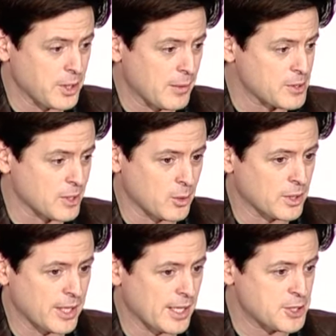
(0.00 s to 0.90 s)
and I was
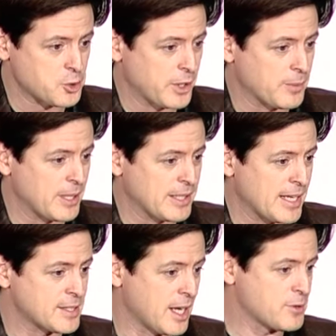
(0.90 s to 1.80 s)
lonely, and I just tweeted my
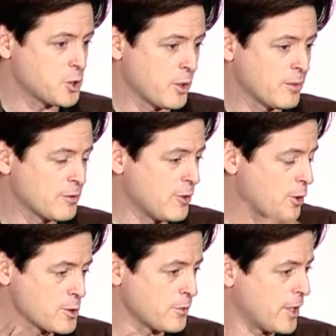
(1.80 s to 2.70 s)
dad's life story with
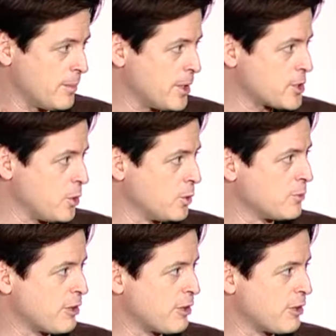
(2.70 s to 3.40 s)
photos of him in his old